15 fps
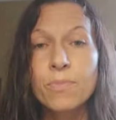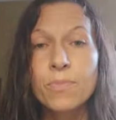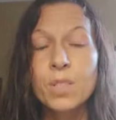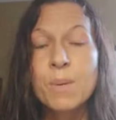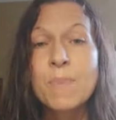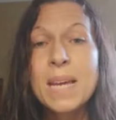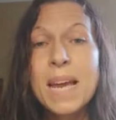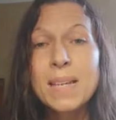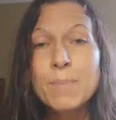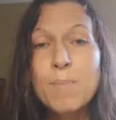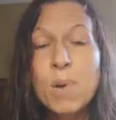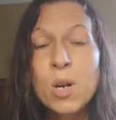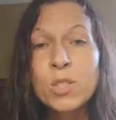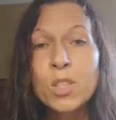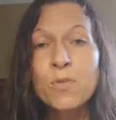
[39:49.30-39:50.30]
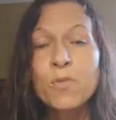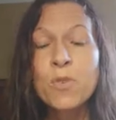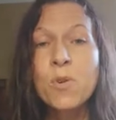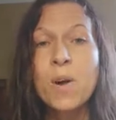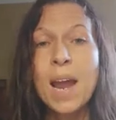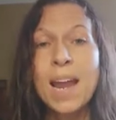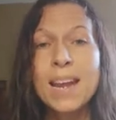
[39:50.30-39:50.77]
to be as
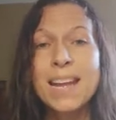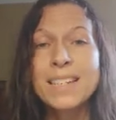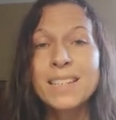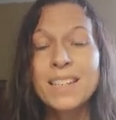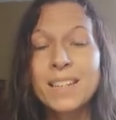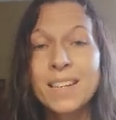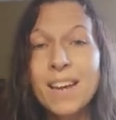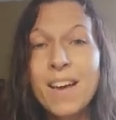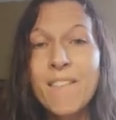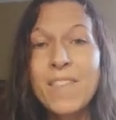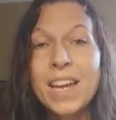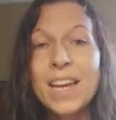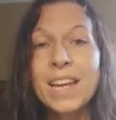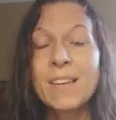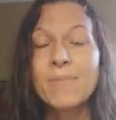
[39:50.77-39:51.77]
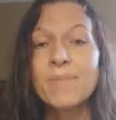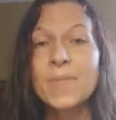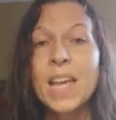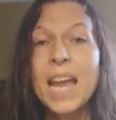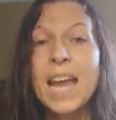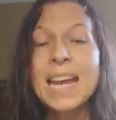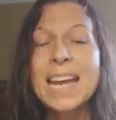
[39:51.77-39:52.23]
merciful and as loving
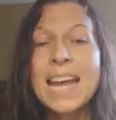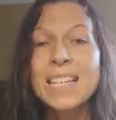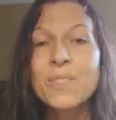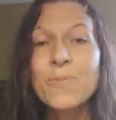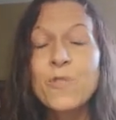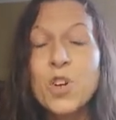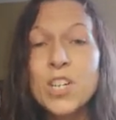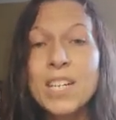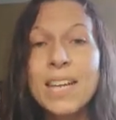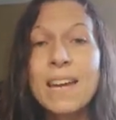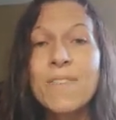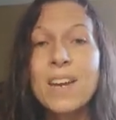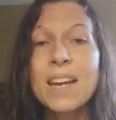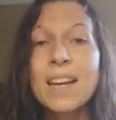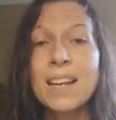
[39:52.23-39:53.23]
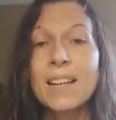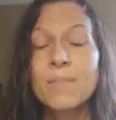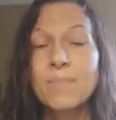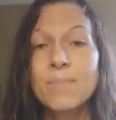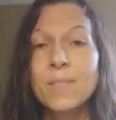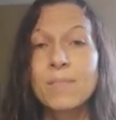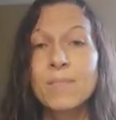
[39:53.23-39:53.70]
and as forgiving
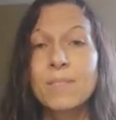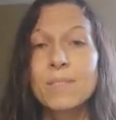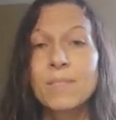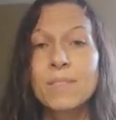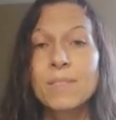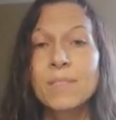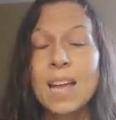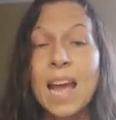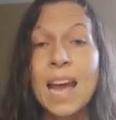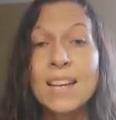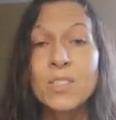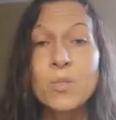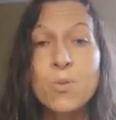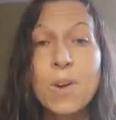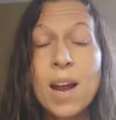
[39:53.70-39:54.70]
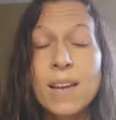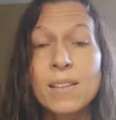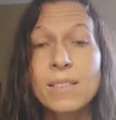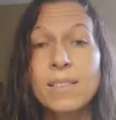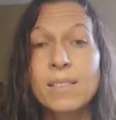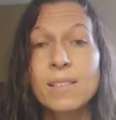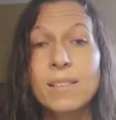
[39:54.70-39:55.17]
as
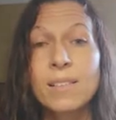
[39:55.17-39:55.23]
Christ.